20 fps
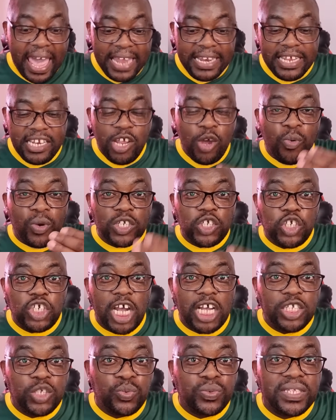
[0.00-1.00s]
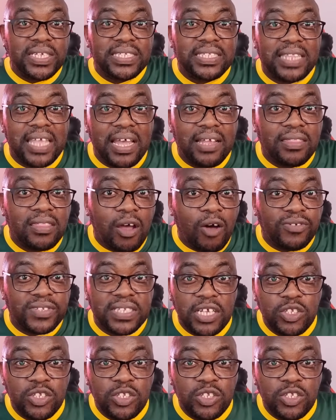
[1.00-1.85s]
and then he was charged with the death of